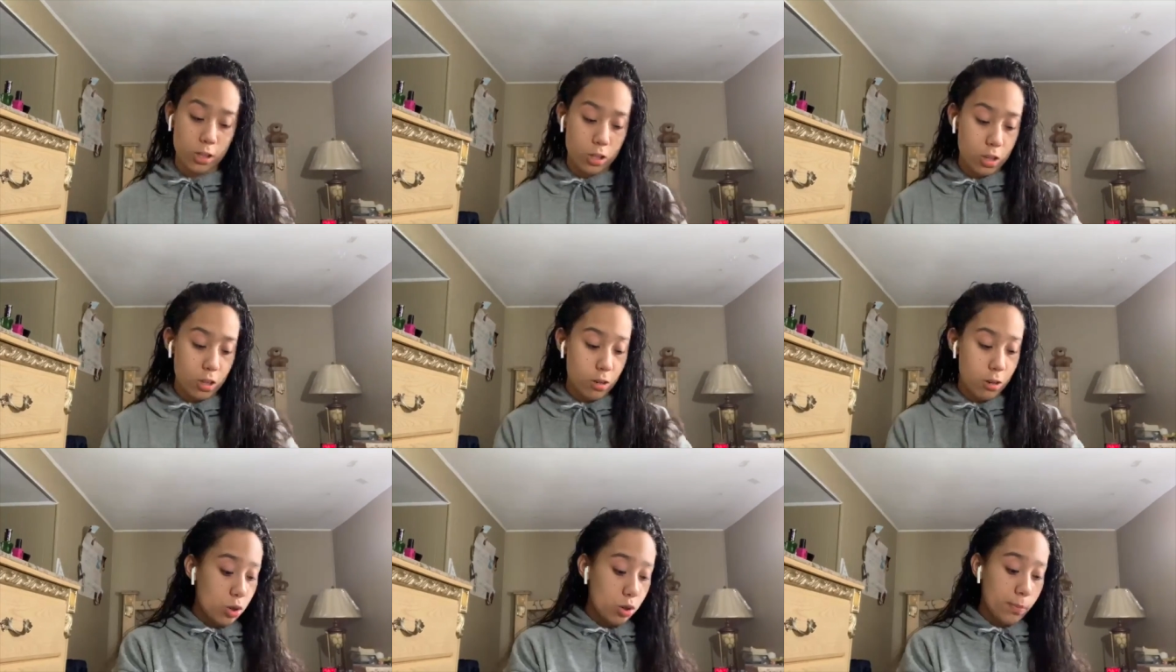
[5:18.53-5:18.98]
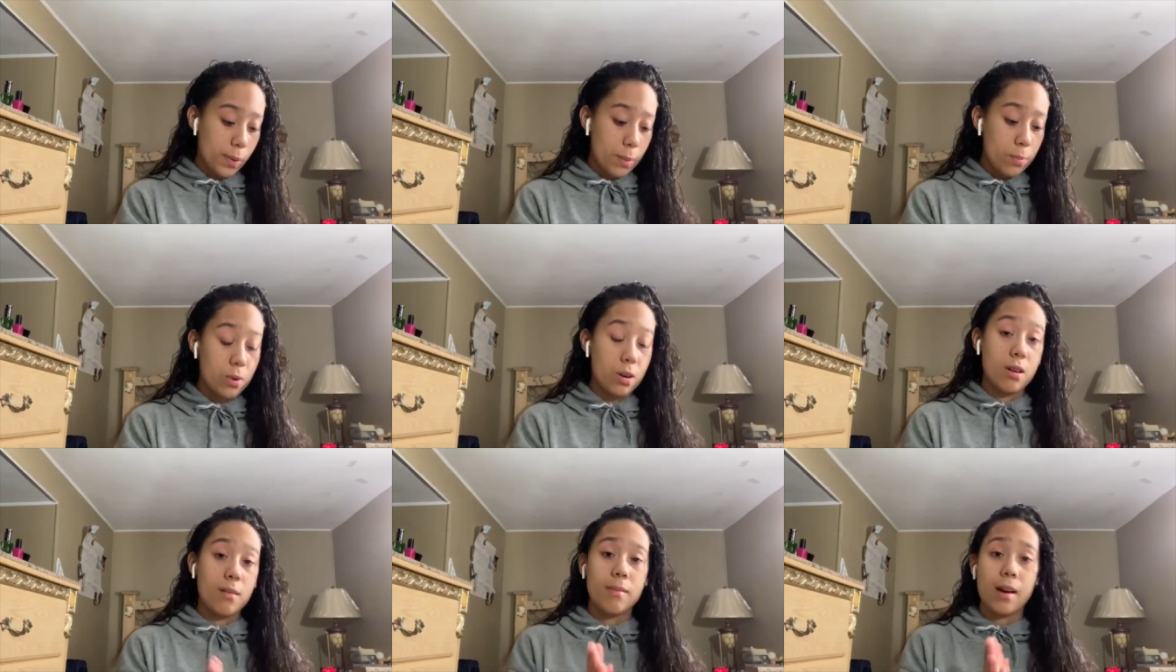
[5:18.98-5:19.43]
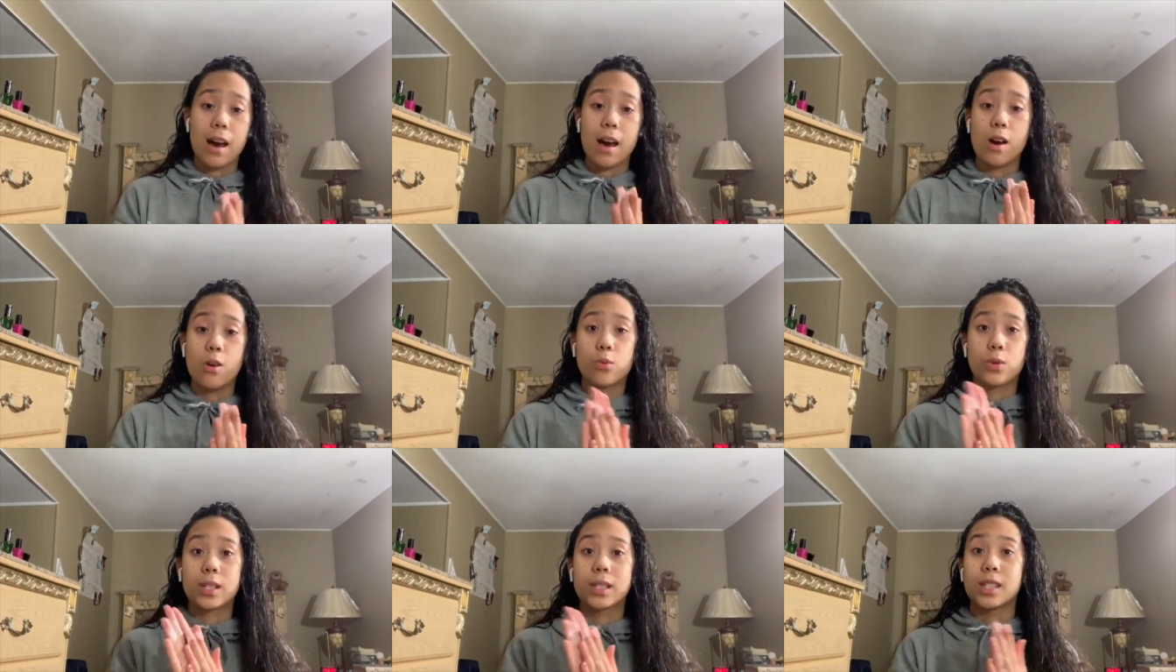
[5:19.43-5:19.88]
So I told my mom
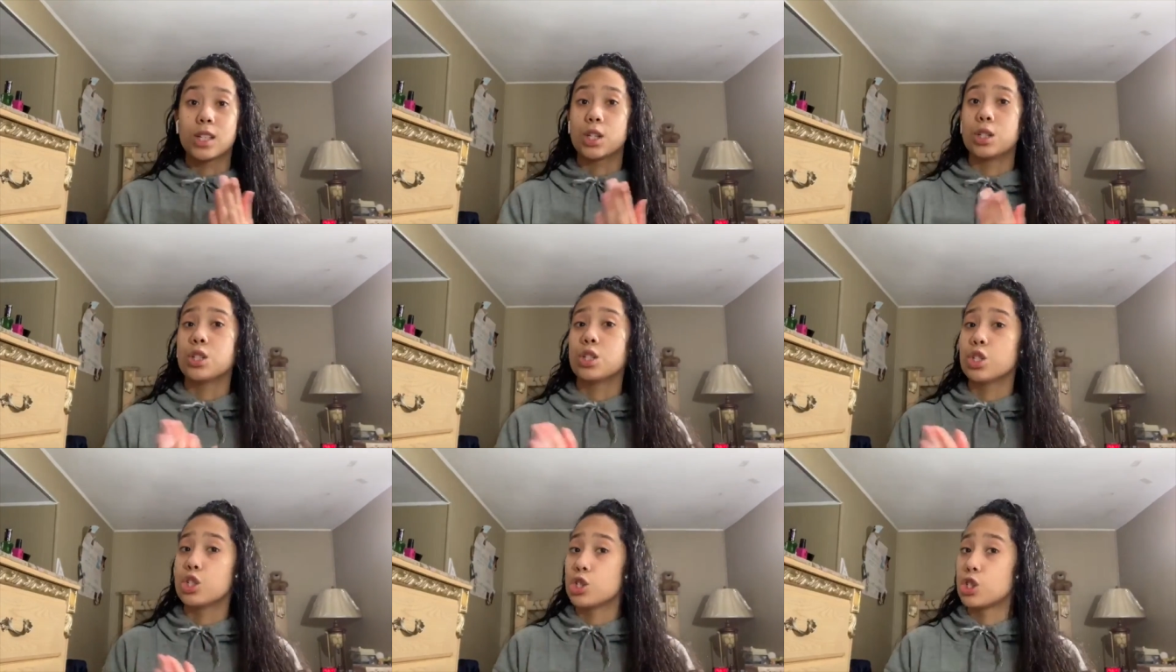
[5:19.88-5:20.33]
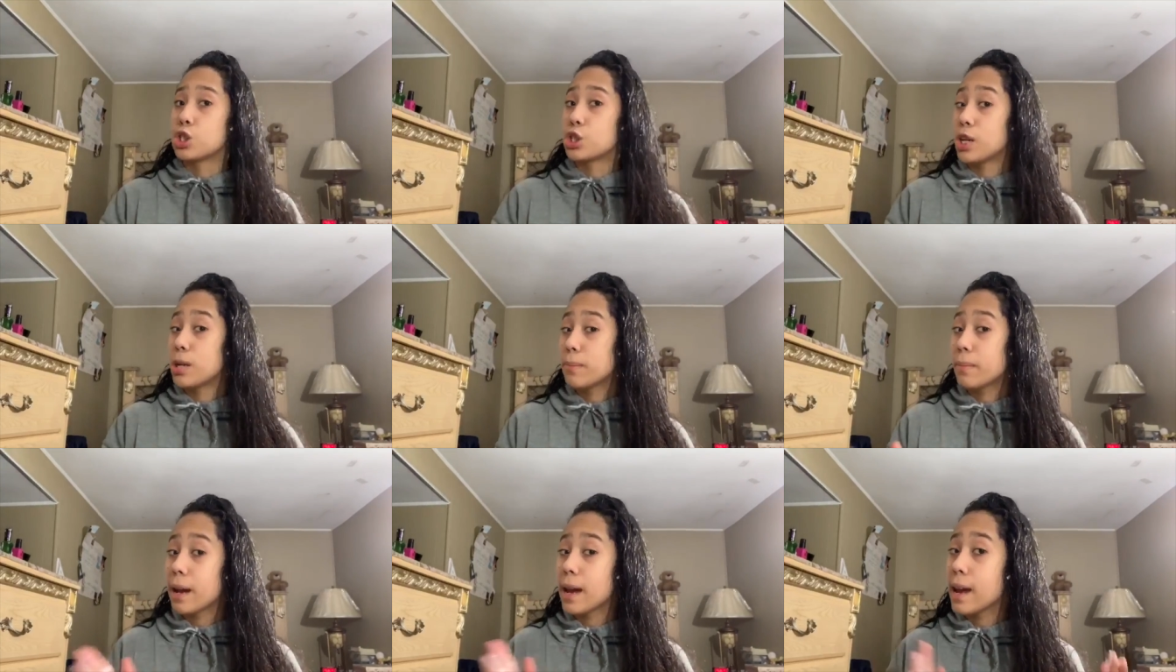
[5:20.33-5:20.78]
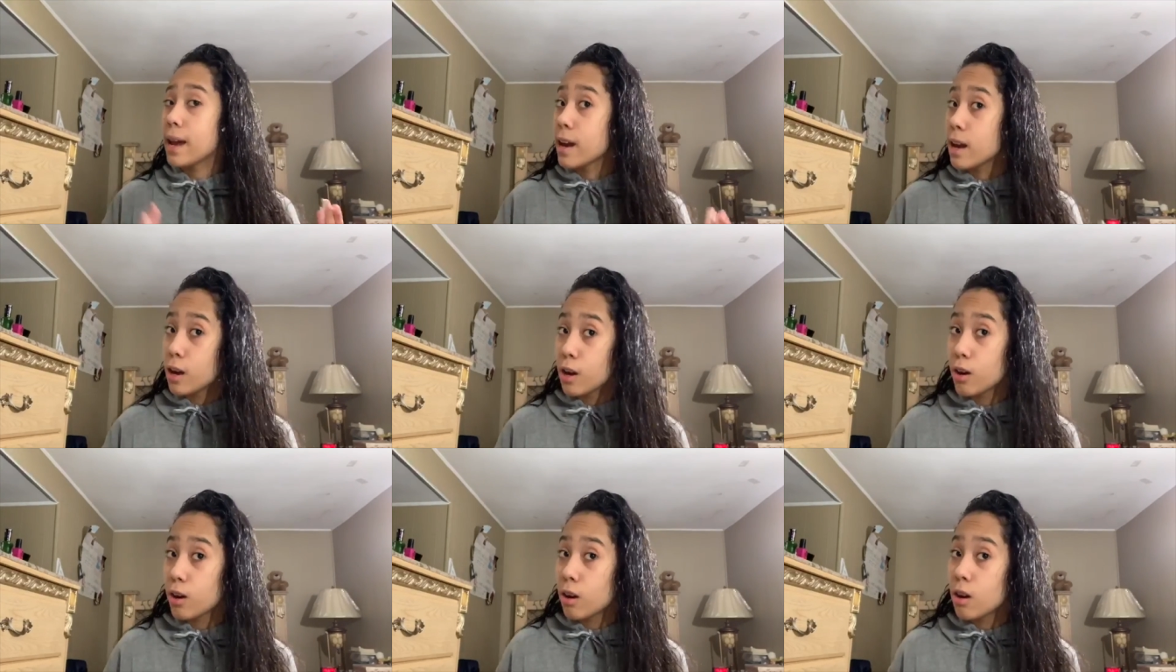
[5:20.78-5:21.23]
I wasn't going to straighten my
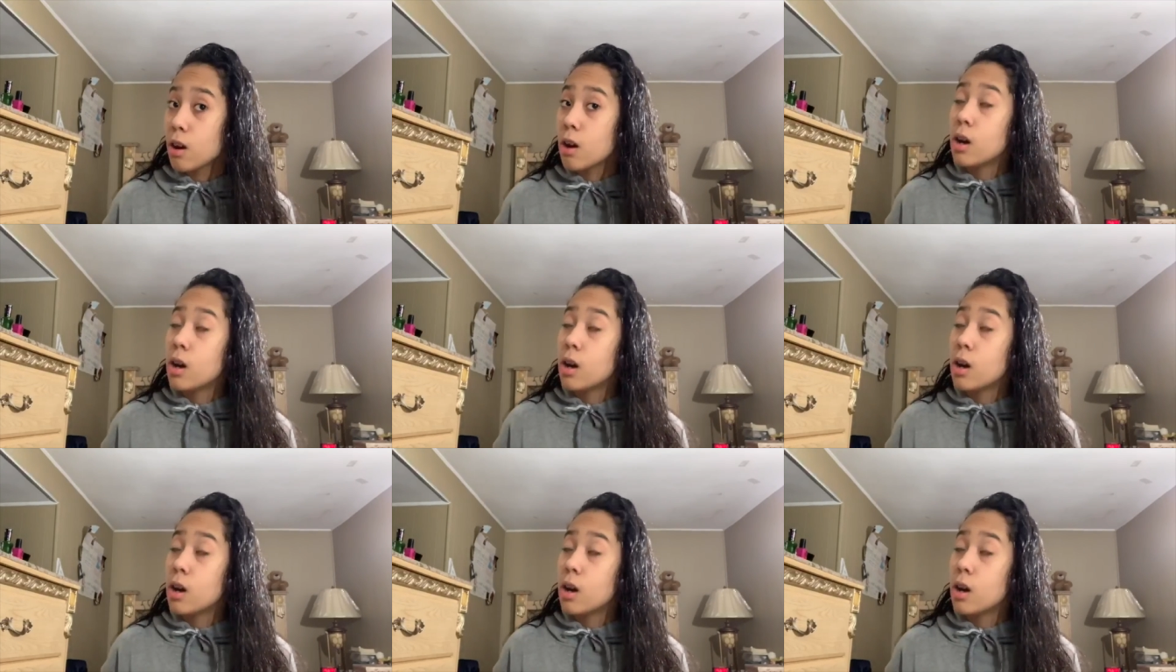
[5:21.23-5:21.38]
hair